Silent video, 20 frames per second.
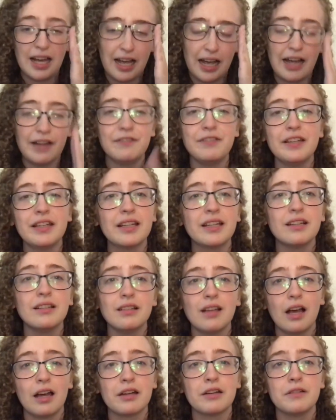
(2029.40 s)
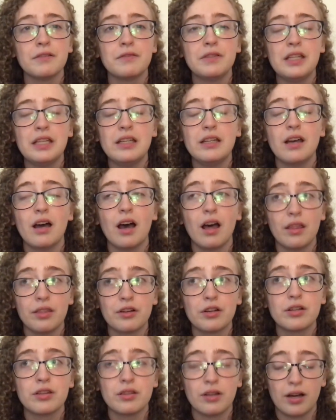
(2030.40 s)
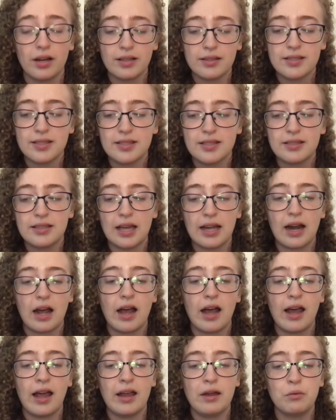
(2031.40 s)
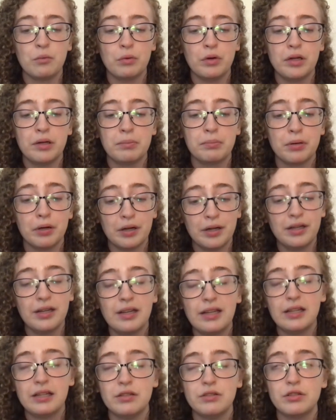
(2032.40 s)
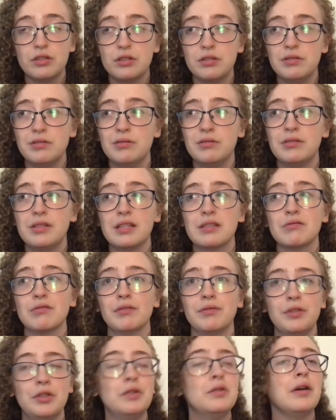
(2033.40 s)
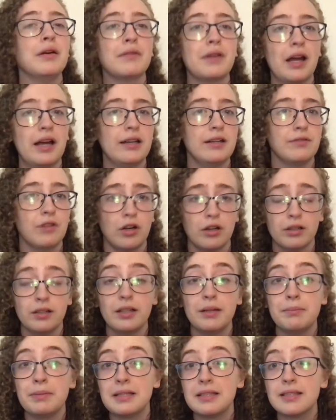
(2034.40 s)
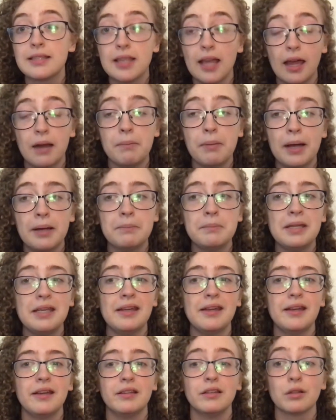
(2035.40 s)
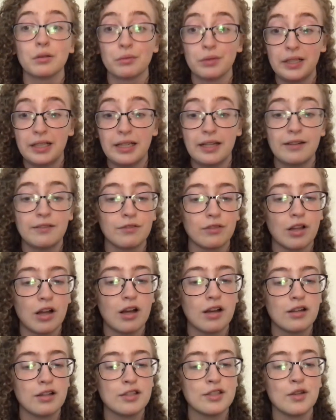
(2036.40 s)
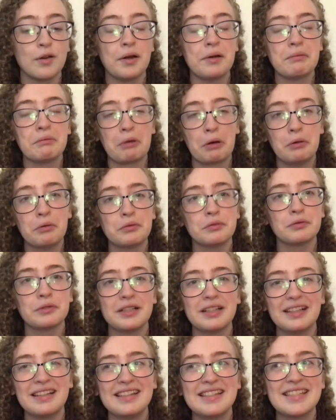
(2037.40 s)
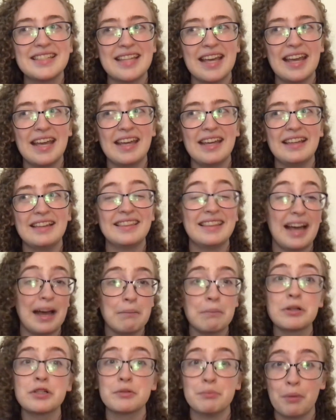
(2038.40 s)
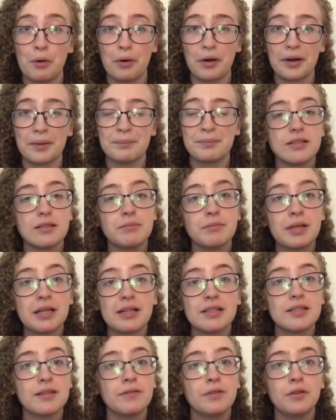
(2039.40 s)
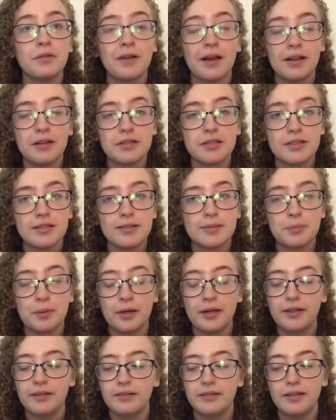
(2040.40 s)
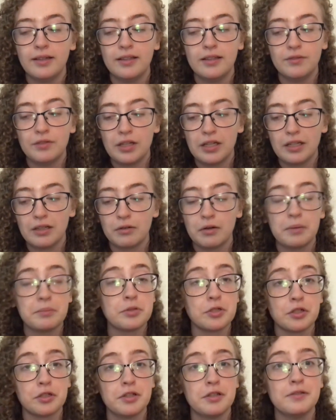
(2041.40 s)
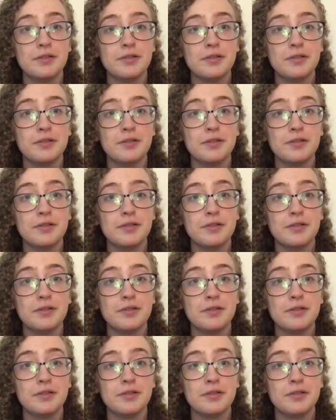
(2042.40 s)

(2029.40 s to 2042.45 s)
I feel like a lot of the other thoughts that I would put into this review have kind of already been said by me in the reading vlog, so I won't really say that much more. Because if you've gotten to this point in the video, I'm sure you've